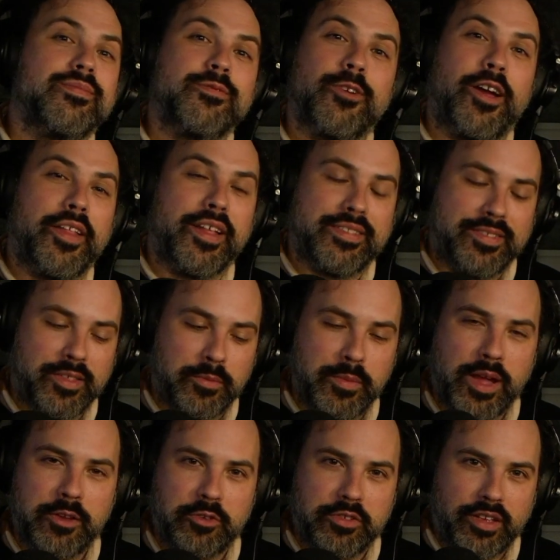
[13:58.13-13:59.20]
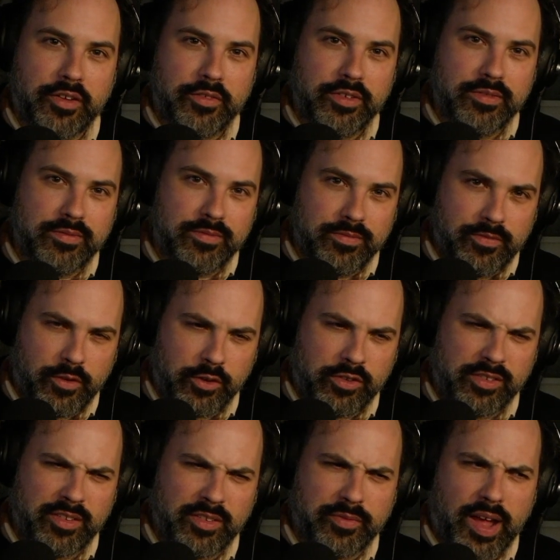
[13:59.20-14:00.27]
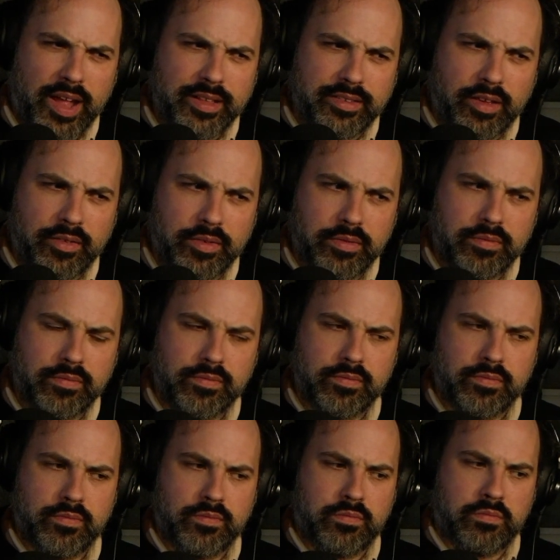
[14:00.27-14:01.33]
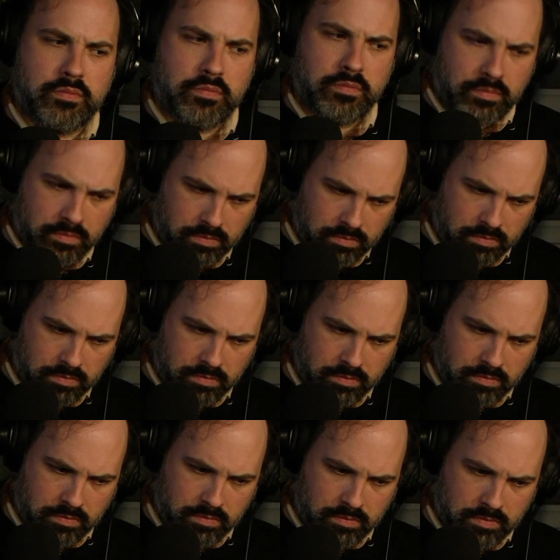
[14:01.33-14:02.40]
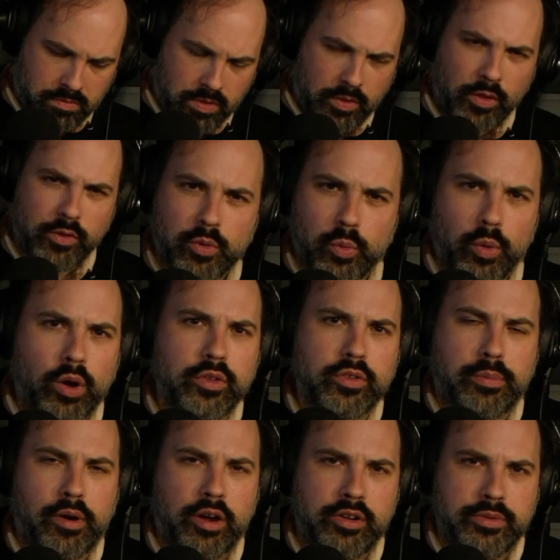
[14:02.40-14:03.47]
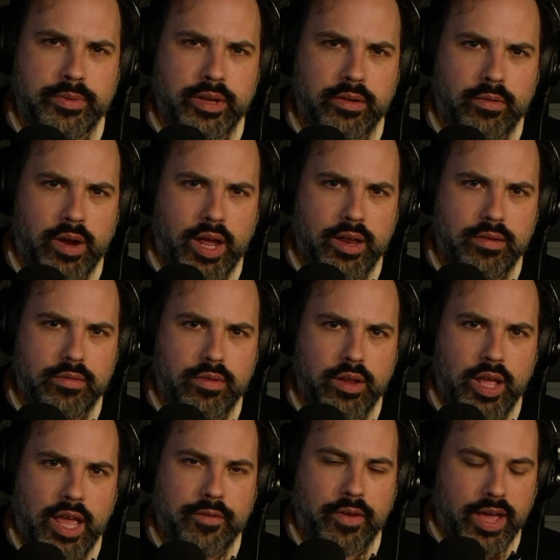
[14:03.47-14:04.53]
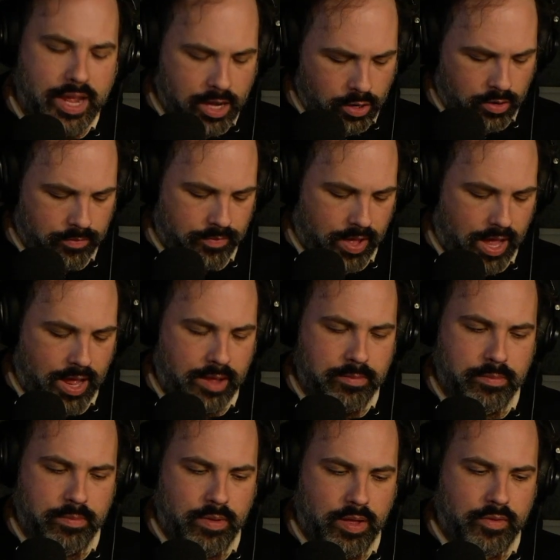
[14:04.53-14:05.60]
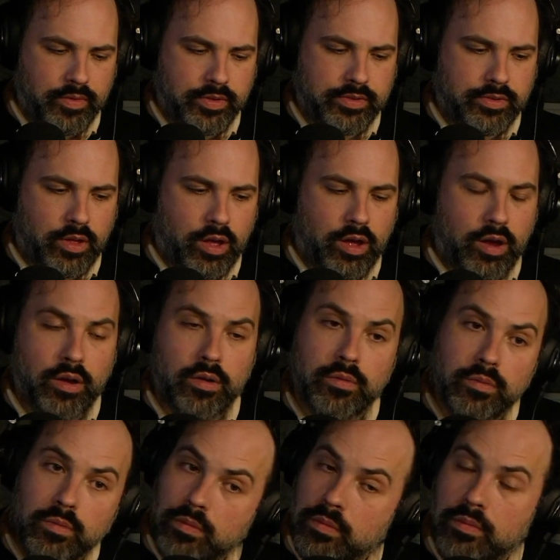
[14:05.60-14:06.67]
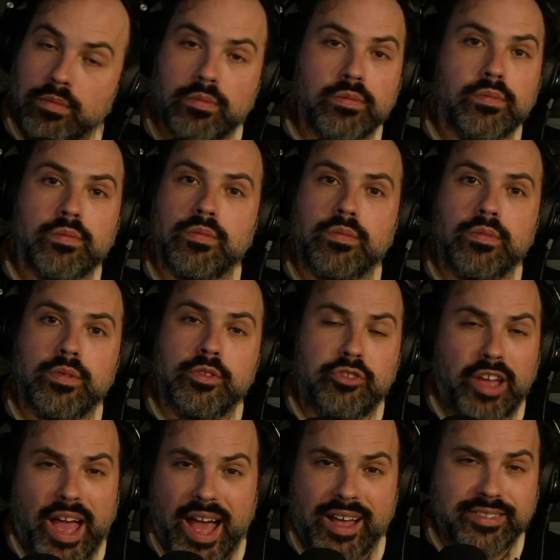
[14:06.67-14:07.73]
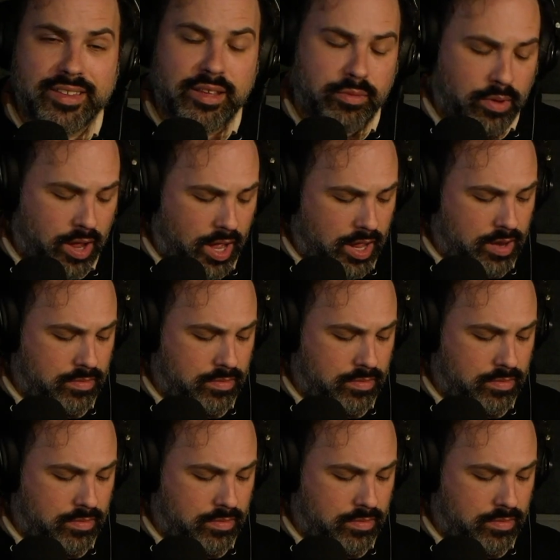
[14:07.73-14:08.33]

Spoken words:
Right, that's the major 7 versus the flat 7. are worlds apart to me, right? If I hear a vibe of a song, jazzy, right?